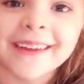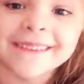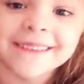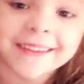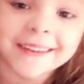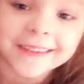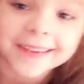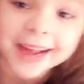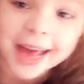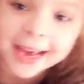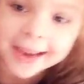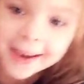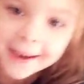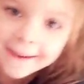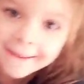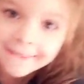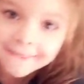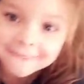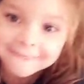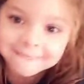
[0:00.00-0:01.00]
and we were like,
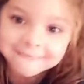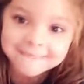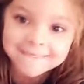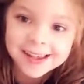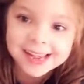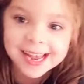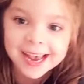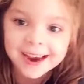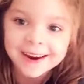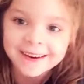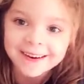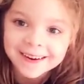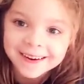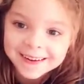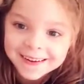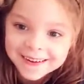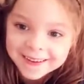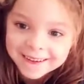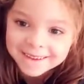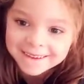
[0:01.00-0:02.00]
I'm so
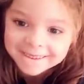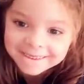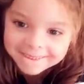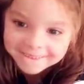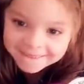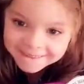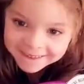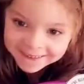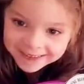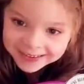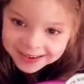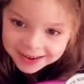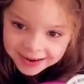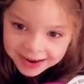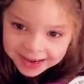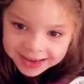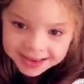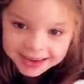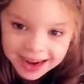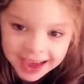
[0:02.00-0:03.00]
scared.
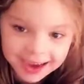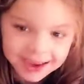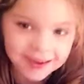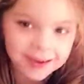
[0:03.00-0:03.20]
So